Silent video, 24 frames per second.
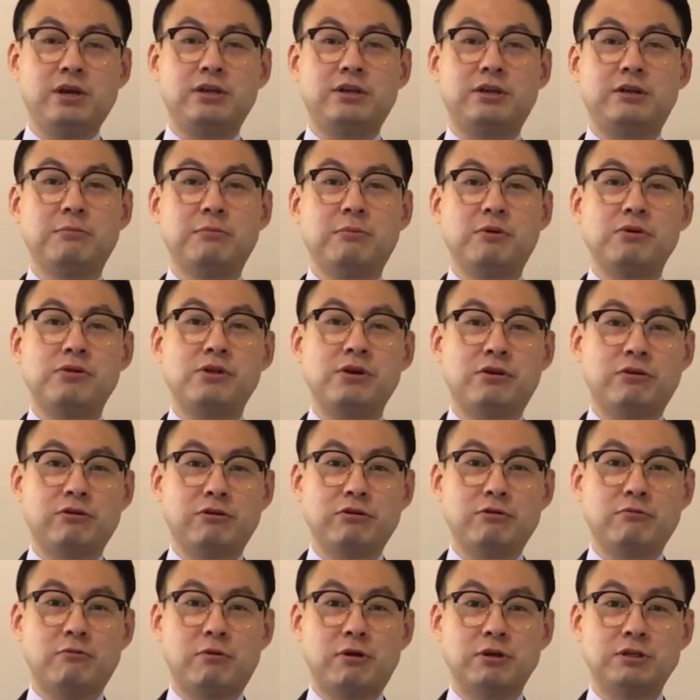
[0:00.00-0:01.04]
Timothy
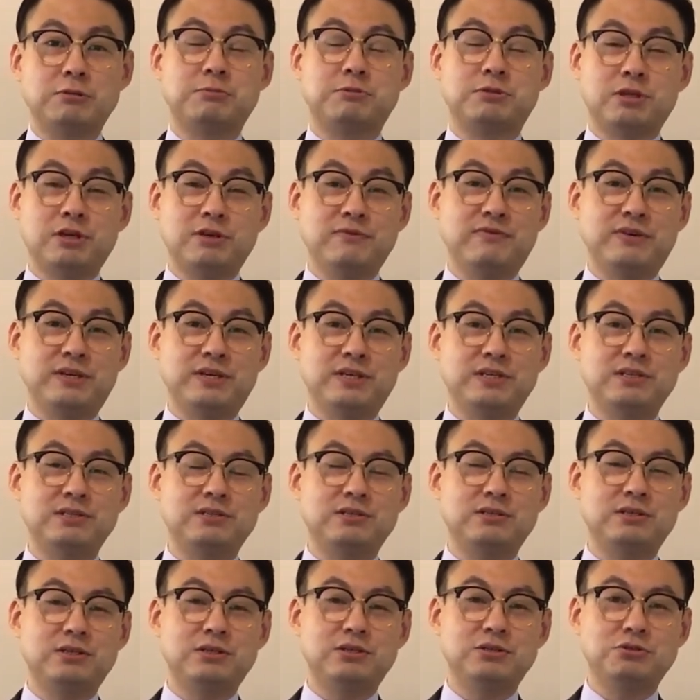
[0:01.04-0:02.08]
Grove Worship
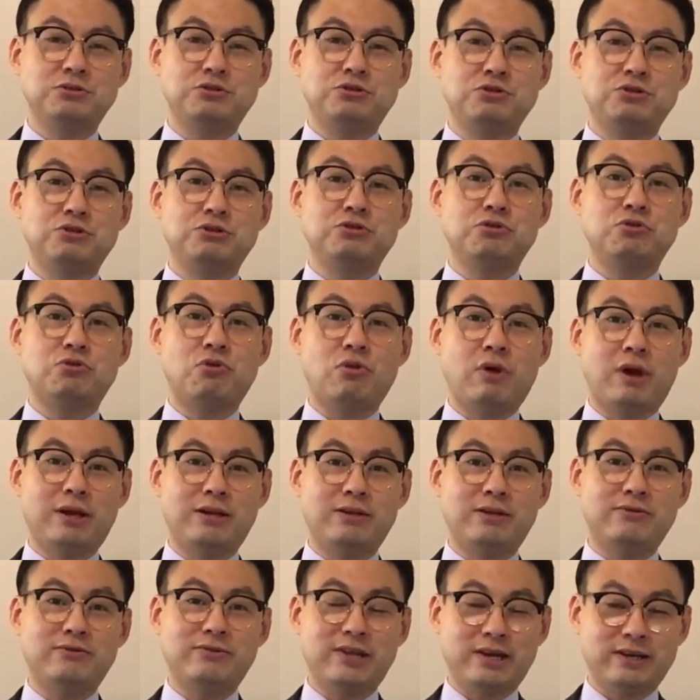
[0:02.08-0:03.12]
Service, June
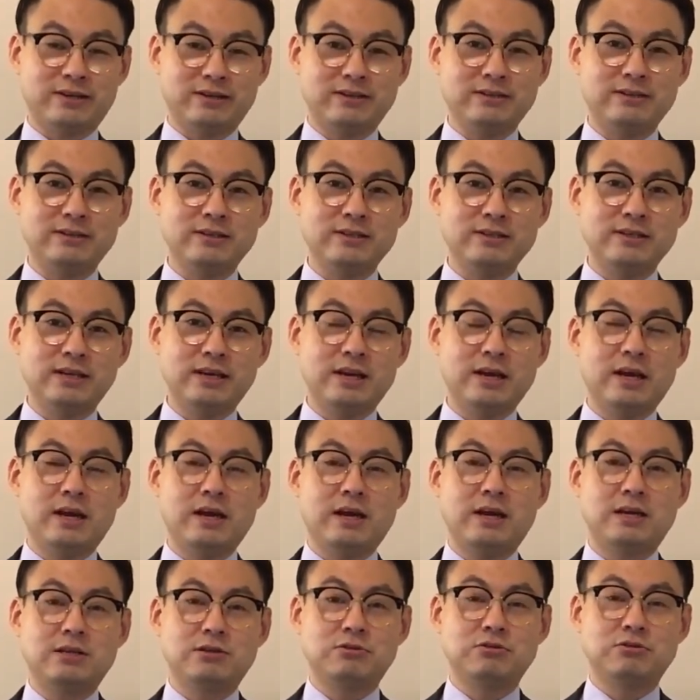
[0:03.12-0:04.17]
22nd,
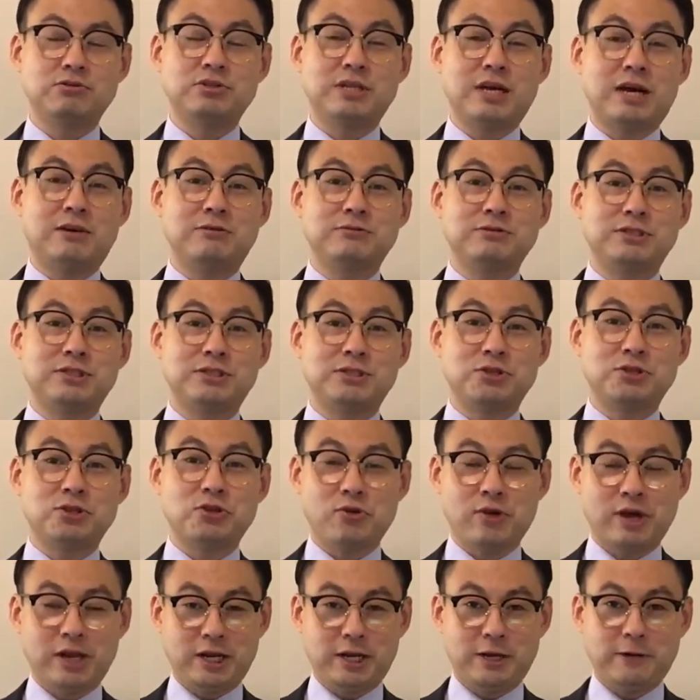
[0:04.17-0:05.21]

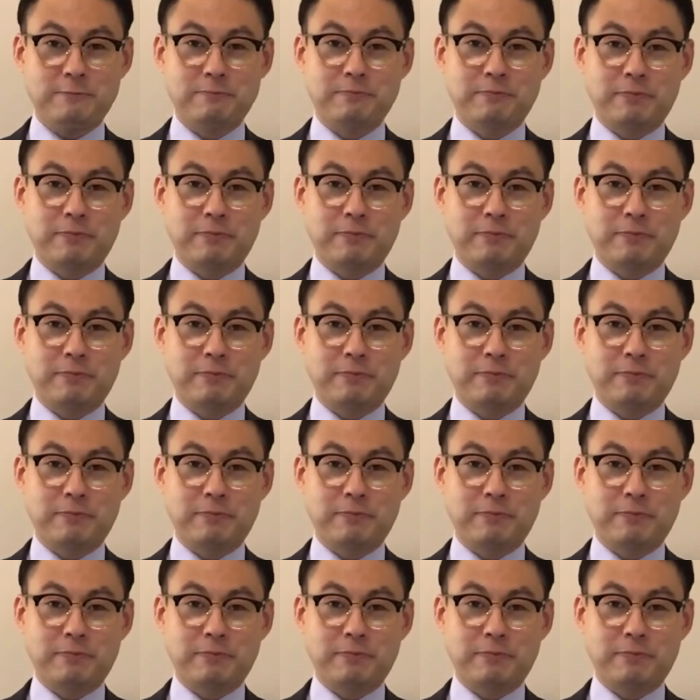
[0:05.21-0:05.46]
2020.